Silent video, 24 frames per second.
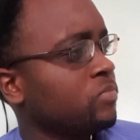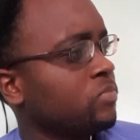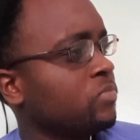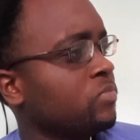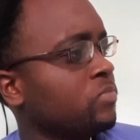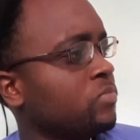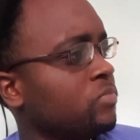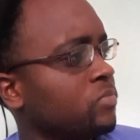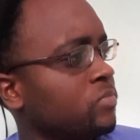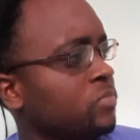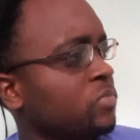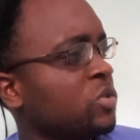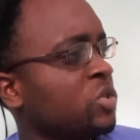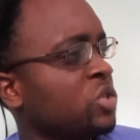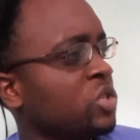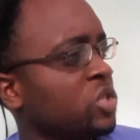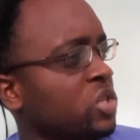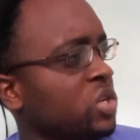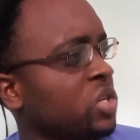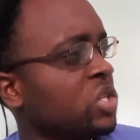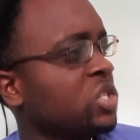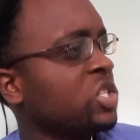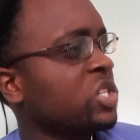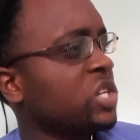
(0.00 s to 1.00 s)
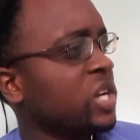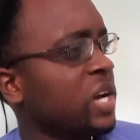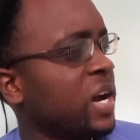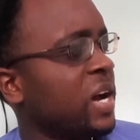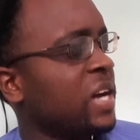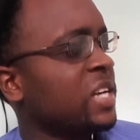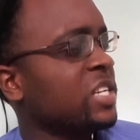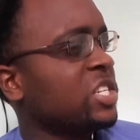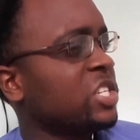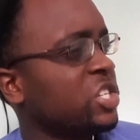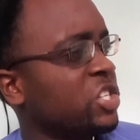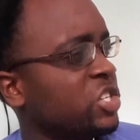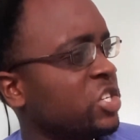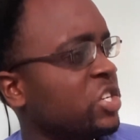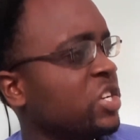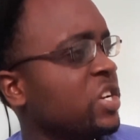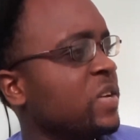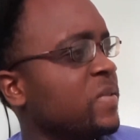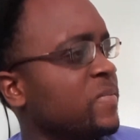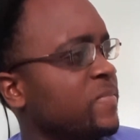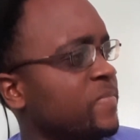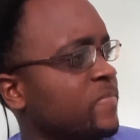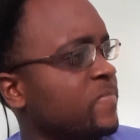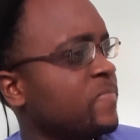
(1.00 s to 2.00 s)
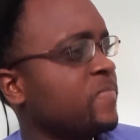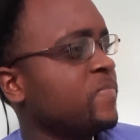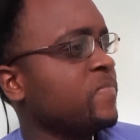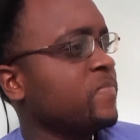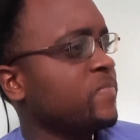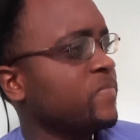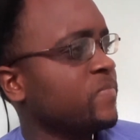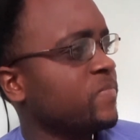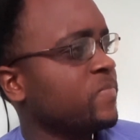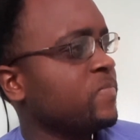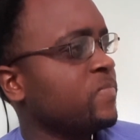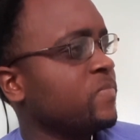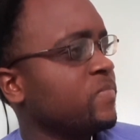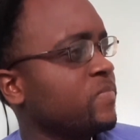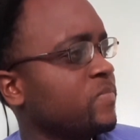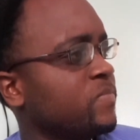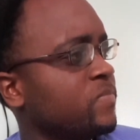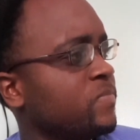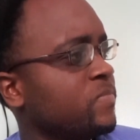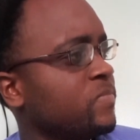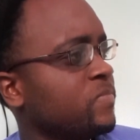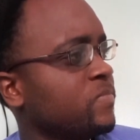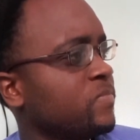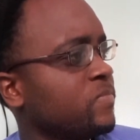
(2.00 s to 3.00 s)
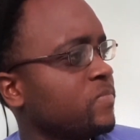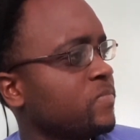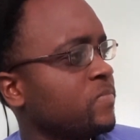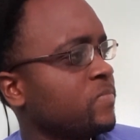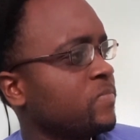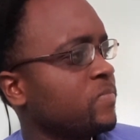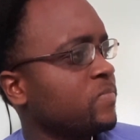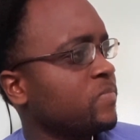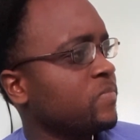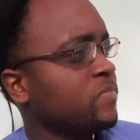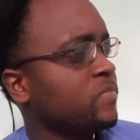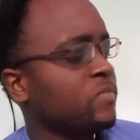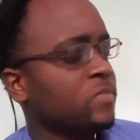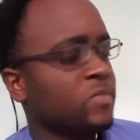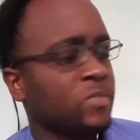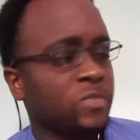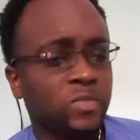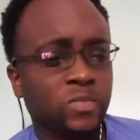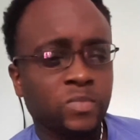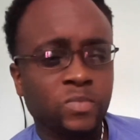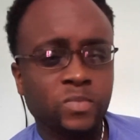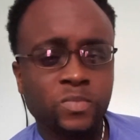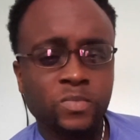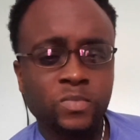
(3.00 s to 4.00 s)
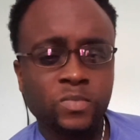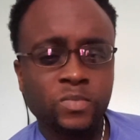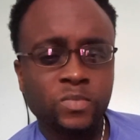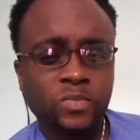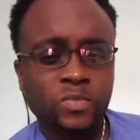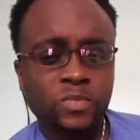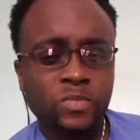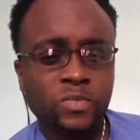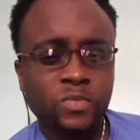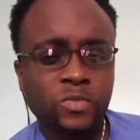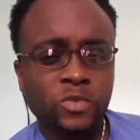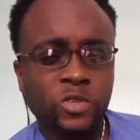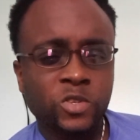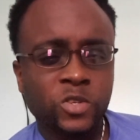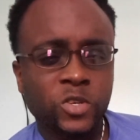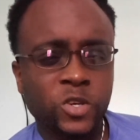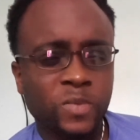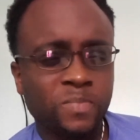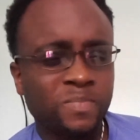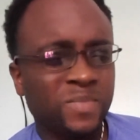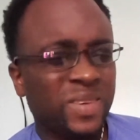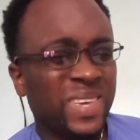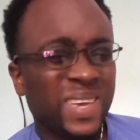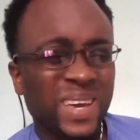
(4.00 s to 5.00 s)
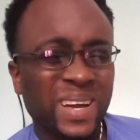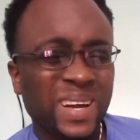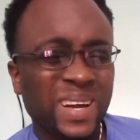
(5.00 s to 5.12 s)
This is why Jamaica cannot be better, because these people just go there,